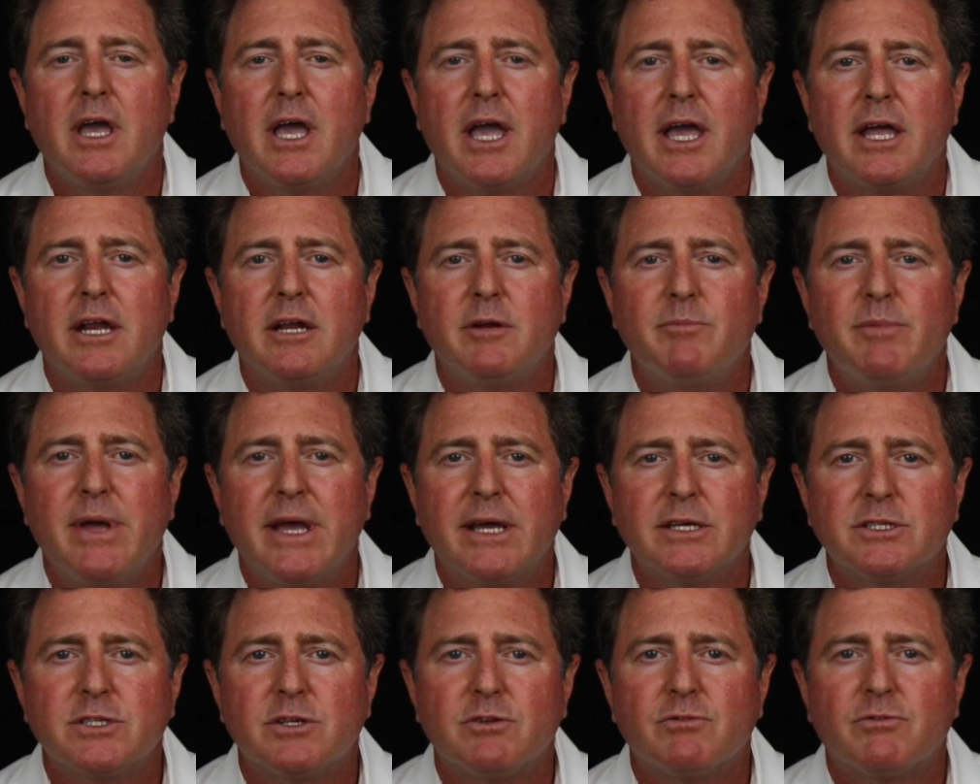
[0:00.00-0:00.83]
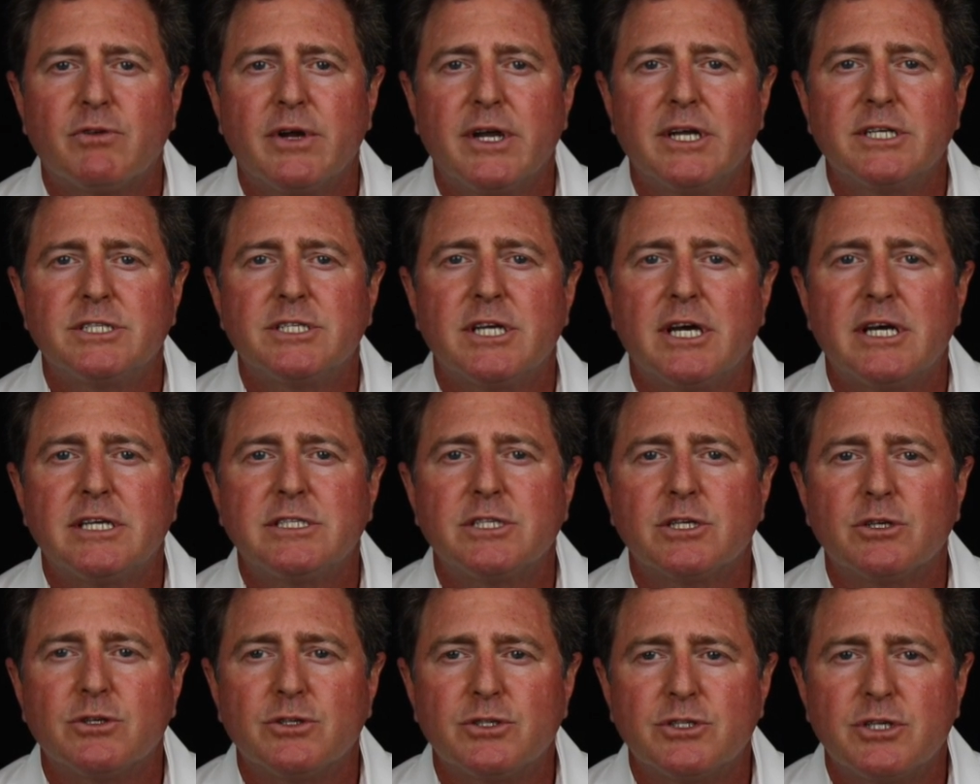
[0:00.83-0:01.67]
And in master
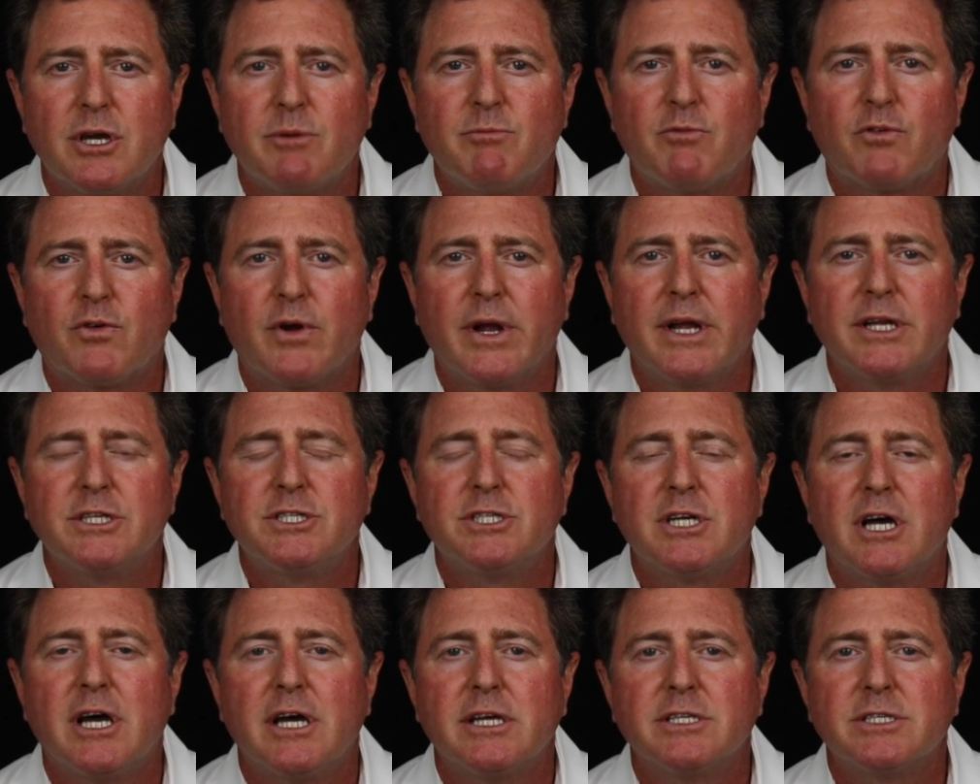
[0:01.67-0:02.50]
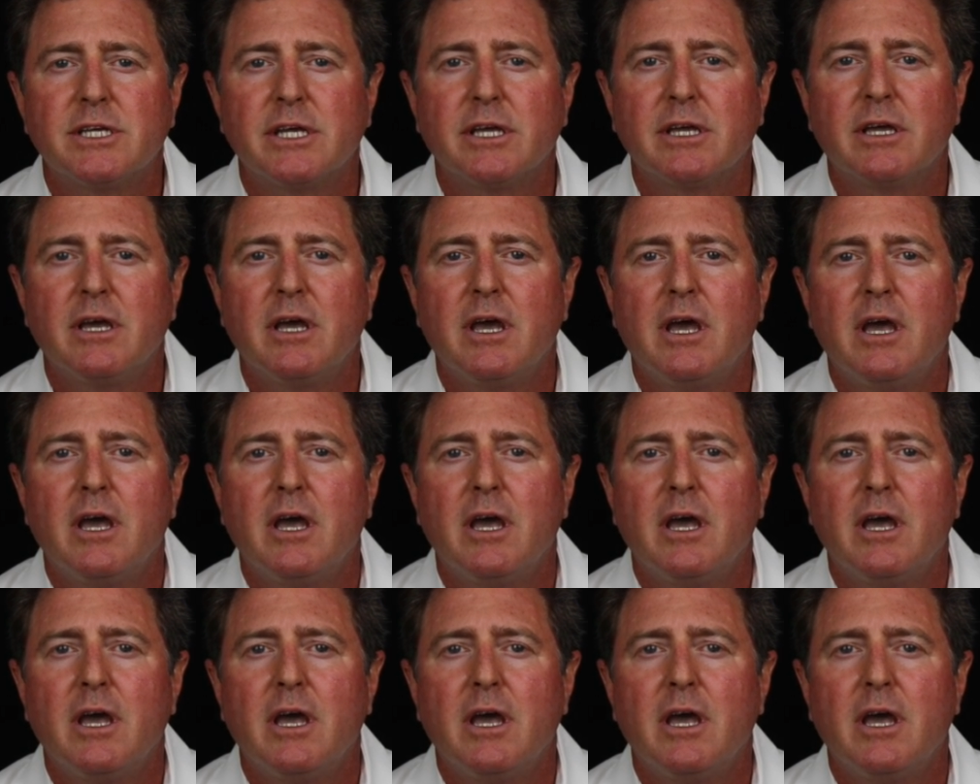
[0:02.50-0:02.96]
franchising or sub-franchising,